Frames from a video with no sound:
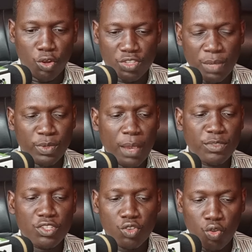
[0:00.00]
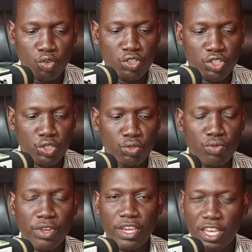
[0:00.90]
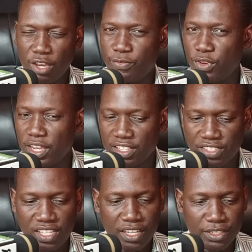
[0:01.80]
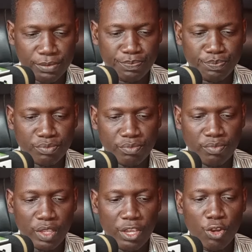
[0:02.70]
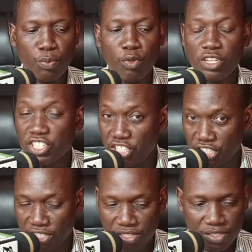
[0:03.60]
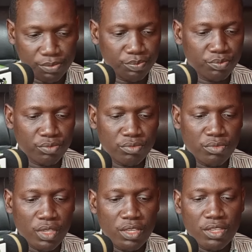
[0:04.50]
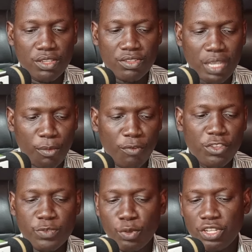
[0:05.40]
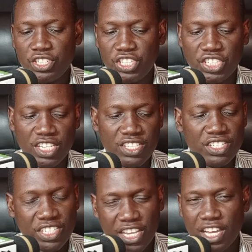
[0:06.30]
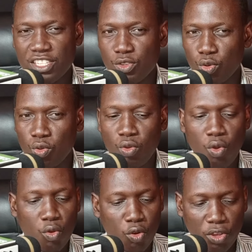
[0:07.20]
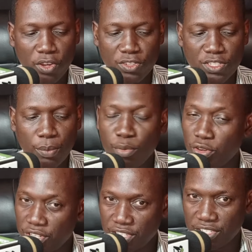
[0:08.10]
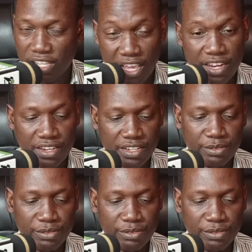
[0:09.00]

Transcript: Now, sometimes it's good to carefully understand, you know, politicians. Some of these politicians take us through roller coaster politics, and